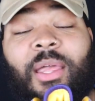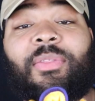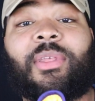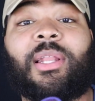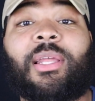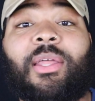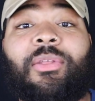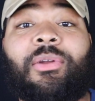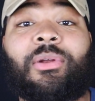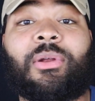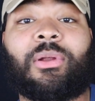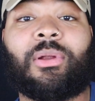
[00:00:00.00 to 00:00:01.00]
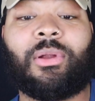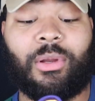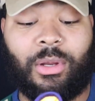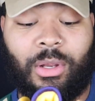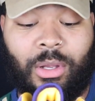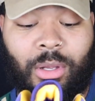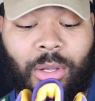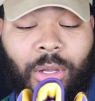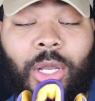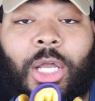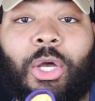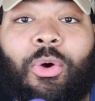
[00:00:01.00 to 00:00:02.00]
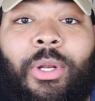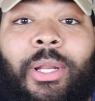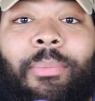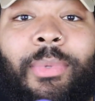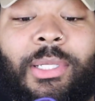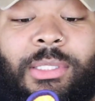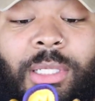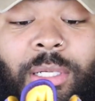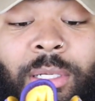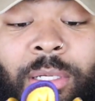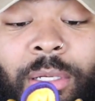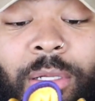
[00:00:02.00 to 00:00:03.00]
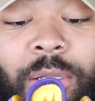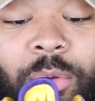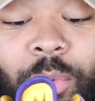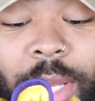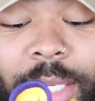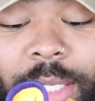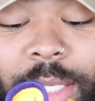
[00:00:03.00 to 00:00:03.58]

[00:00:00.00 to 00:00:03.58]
in the leather. Going up the tongue, white